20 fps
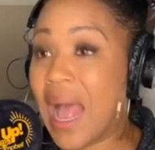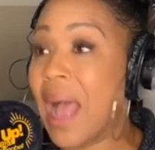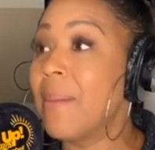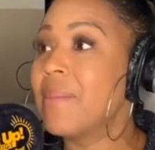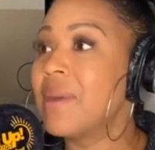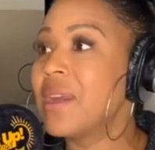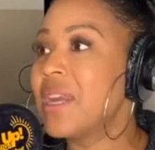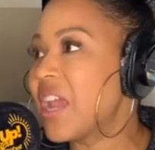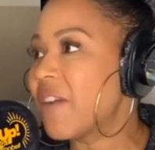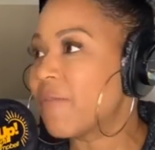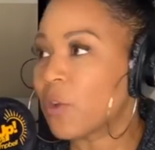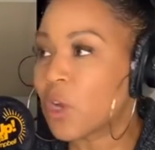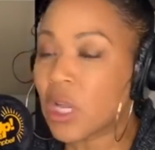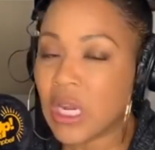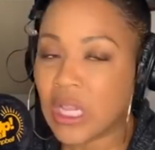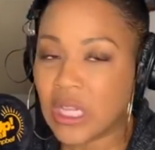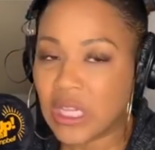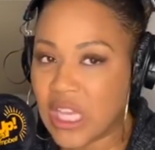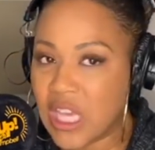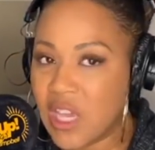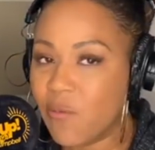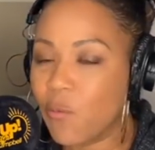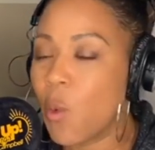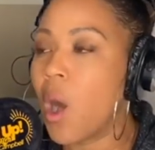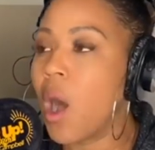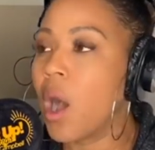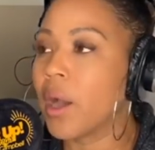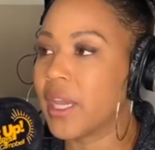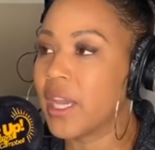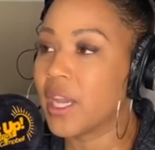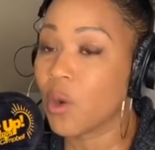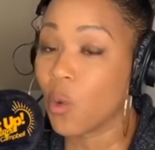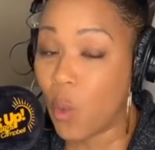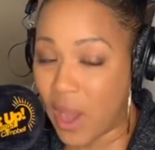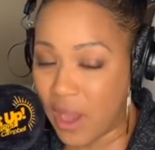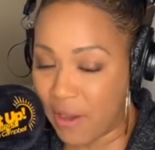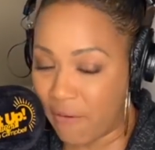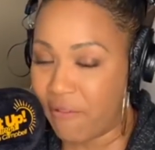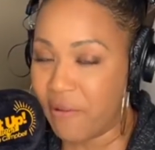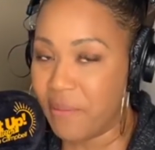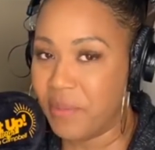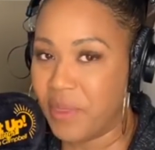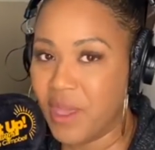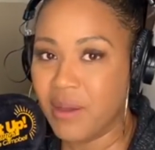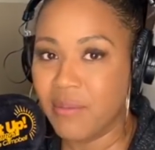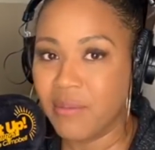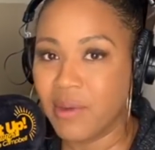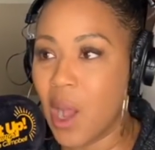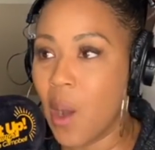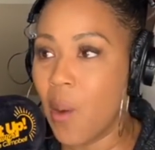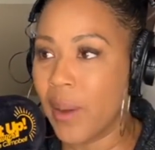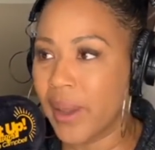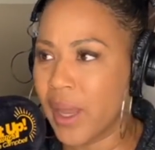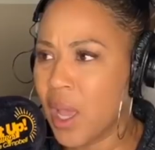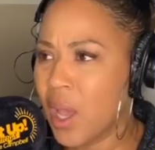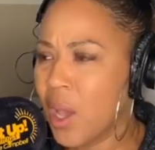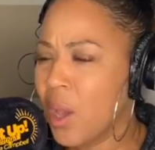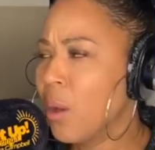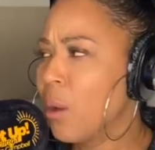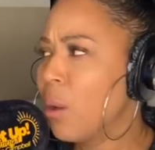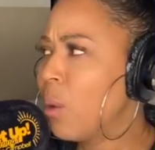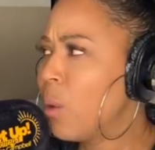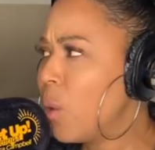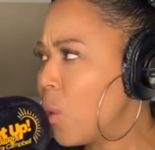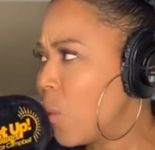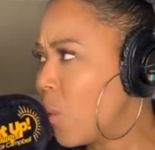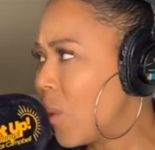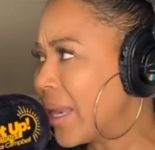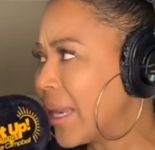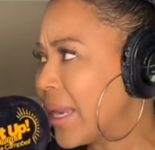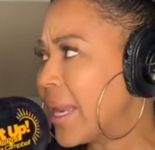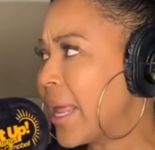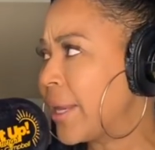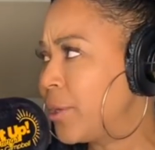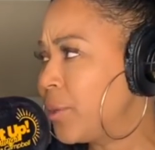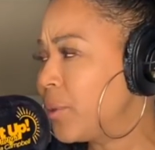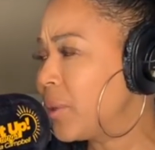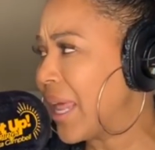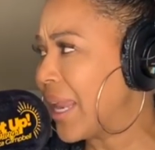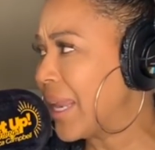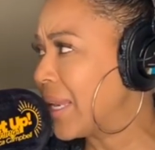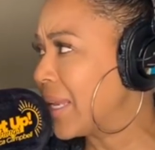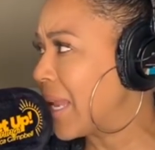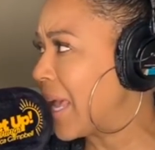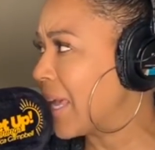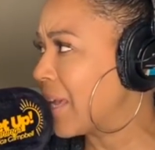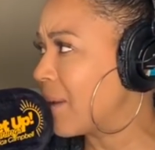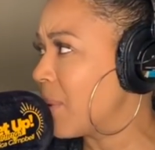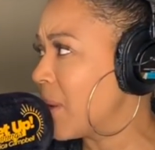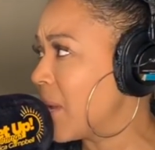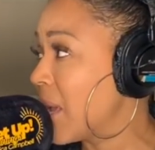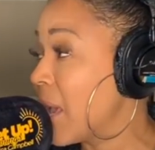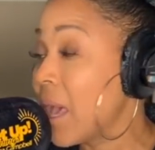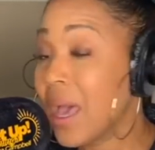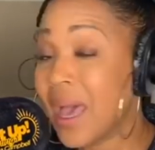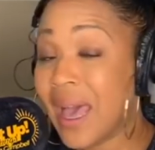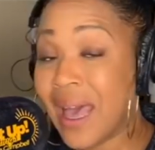I'm never going to leave walking away from them going, "Ooh, what did I do? They didn't like me."